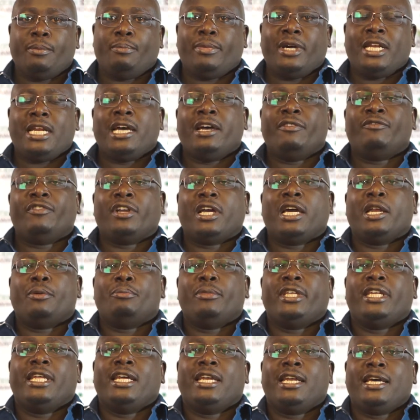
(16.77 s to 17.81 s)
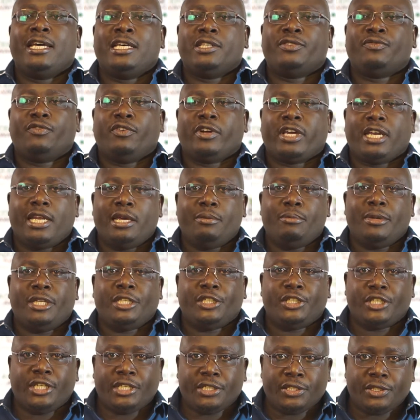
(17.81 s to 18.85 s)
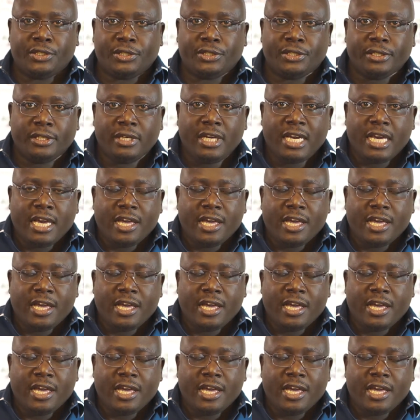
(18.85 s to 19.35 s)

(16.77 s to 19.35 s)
Pan-African Media Alliance for Climate Change.